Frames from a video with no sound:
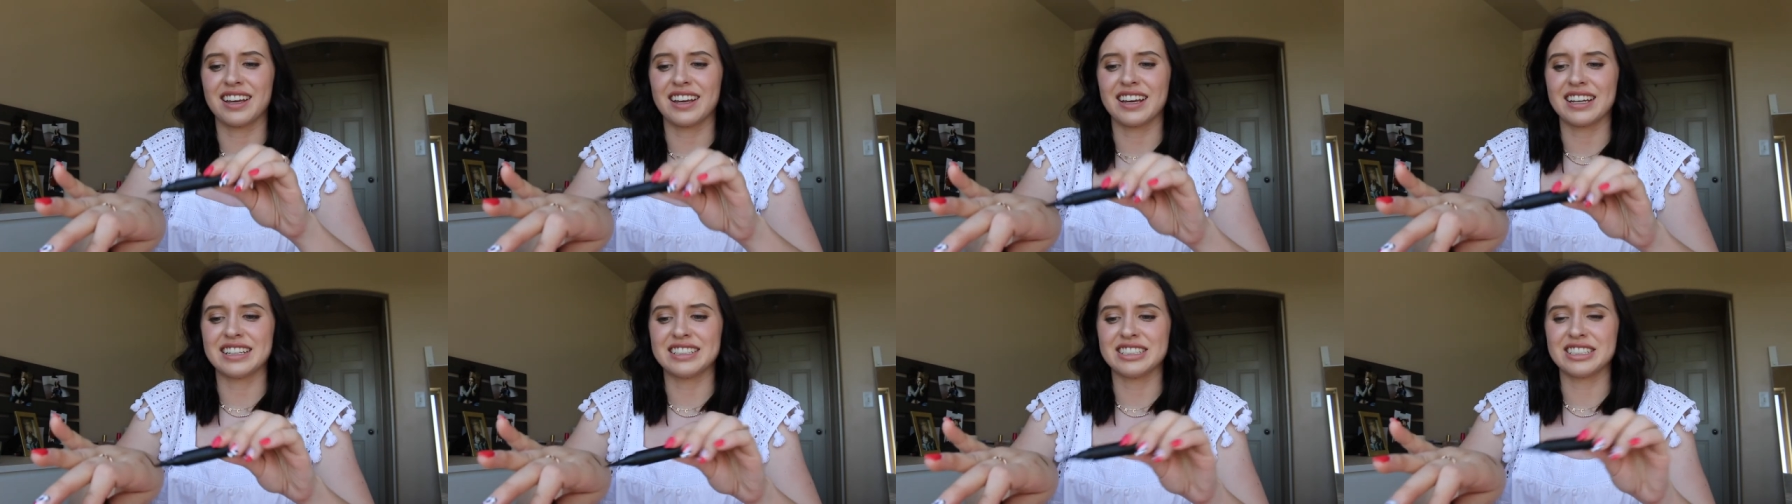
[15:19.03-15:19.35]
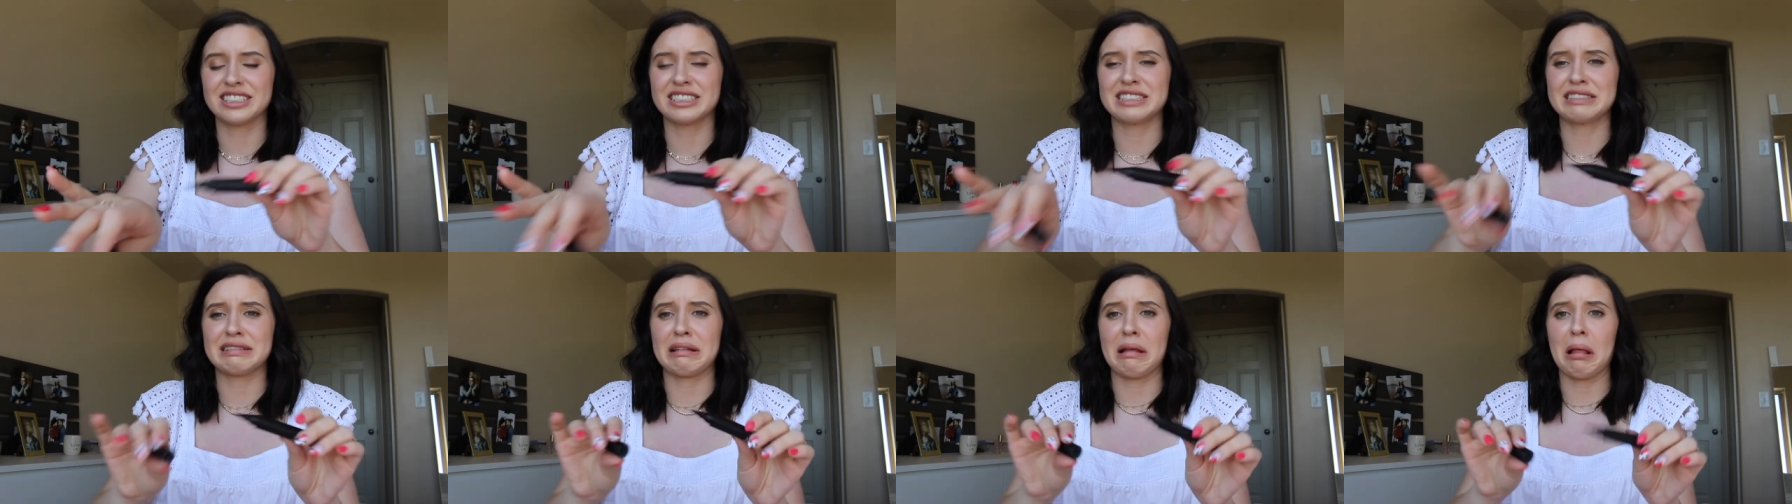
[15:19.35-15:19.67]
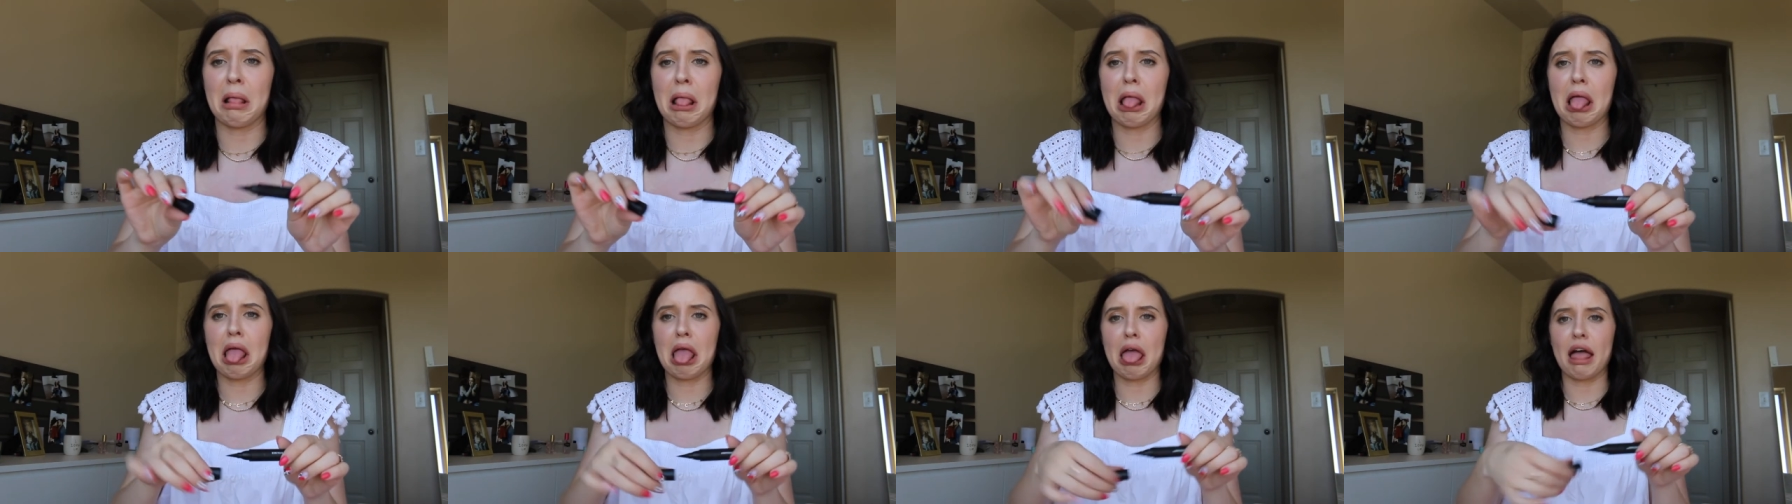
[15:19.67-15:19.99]
I
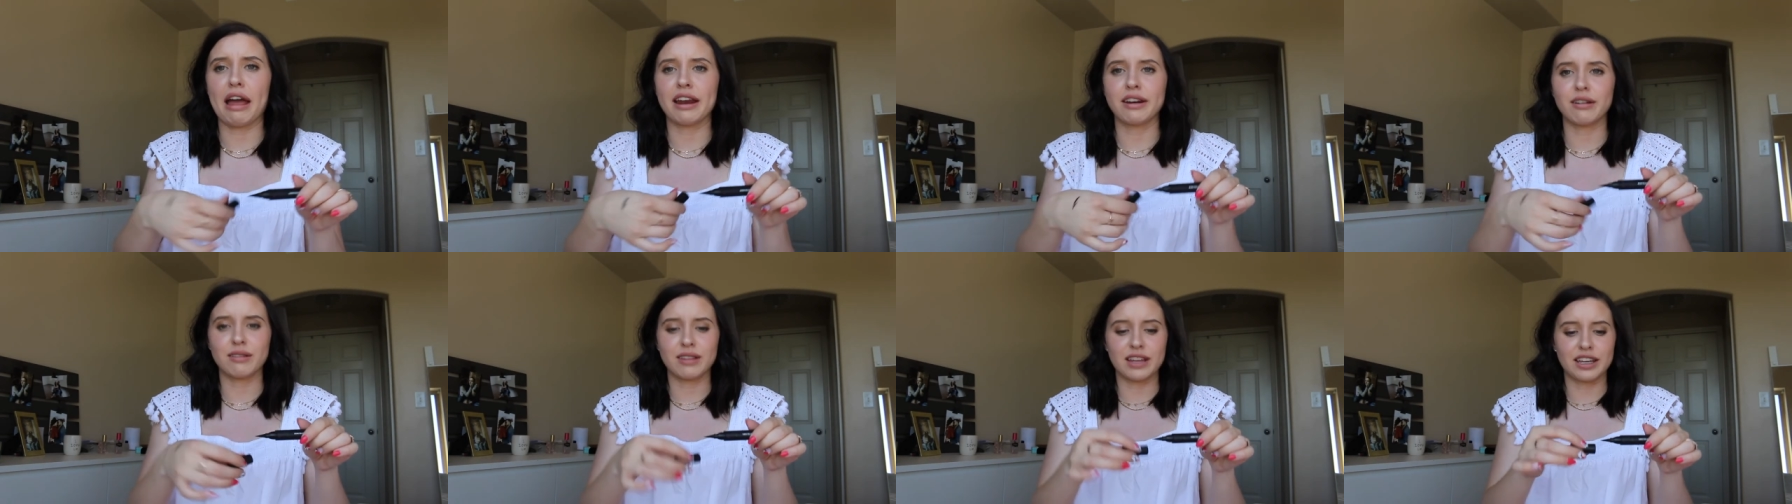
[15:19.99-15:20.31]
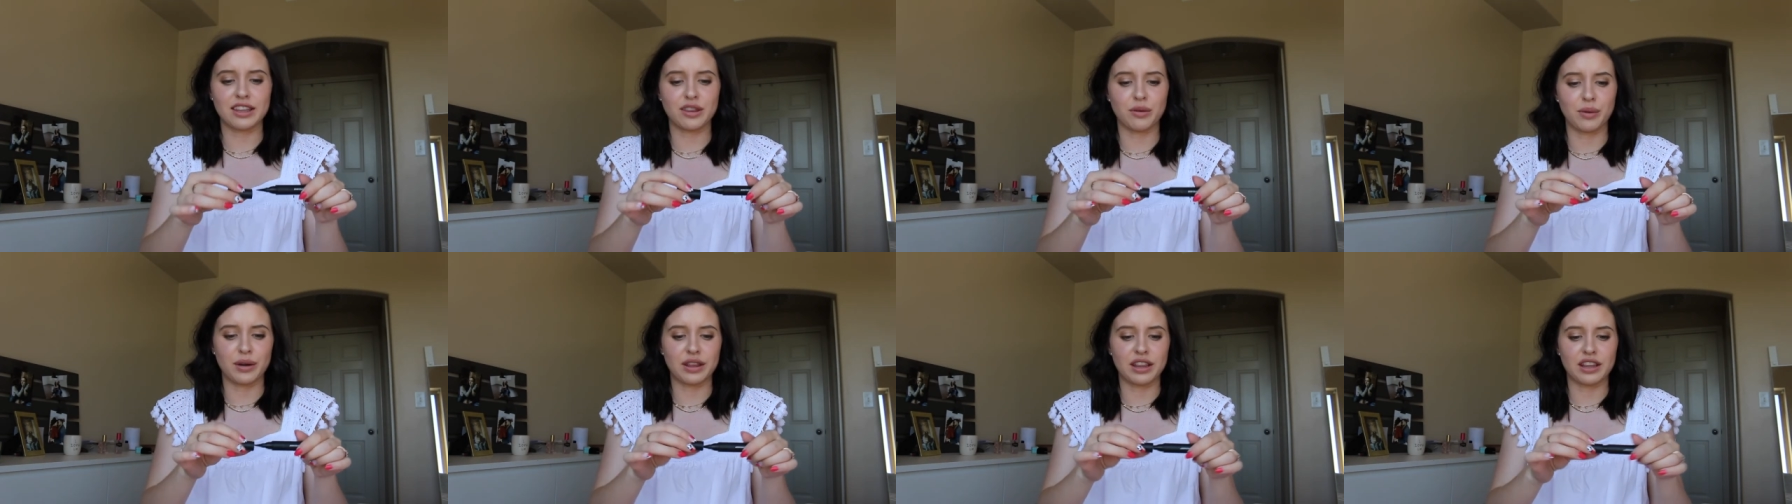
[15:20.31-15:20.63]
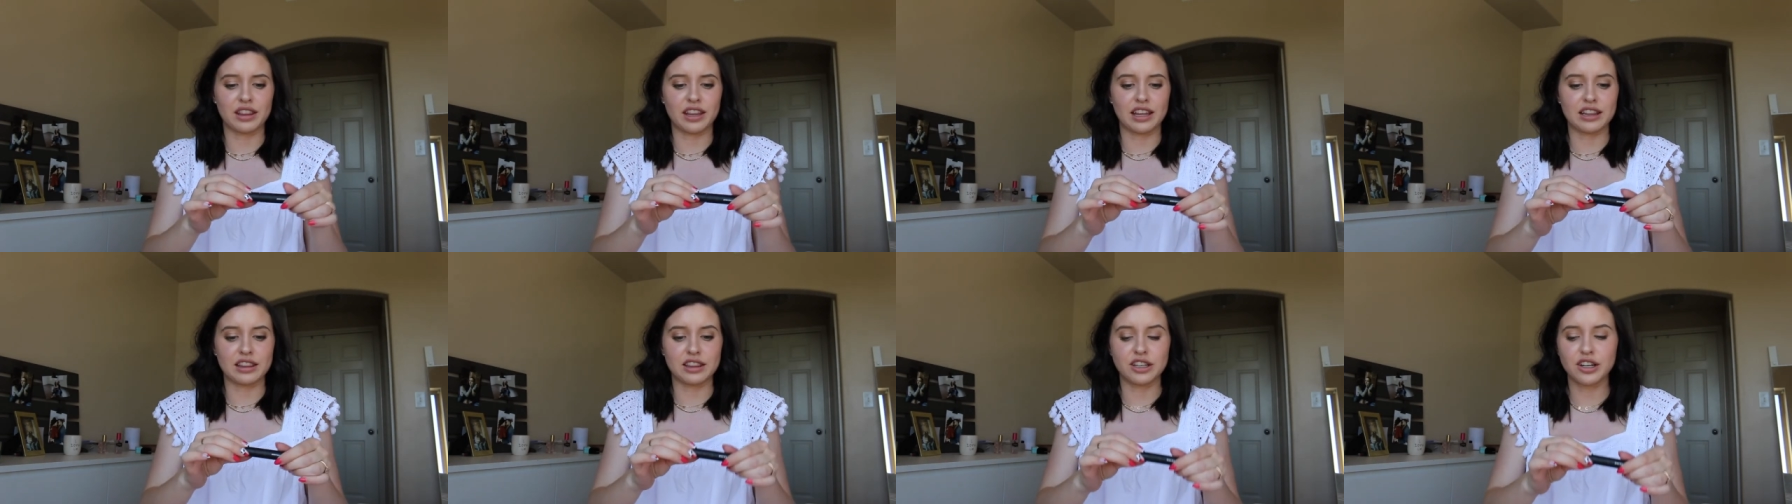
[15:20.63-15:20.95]
don't like the way
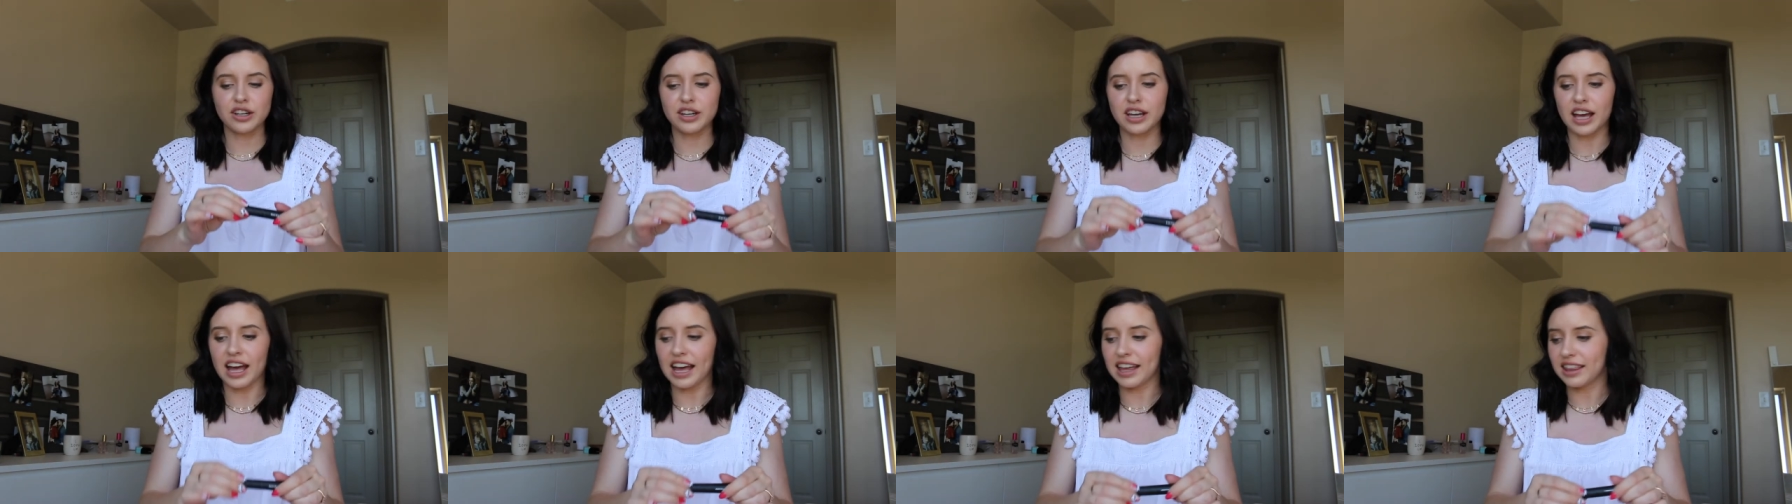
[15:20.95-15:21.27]
that they look.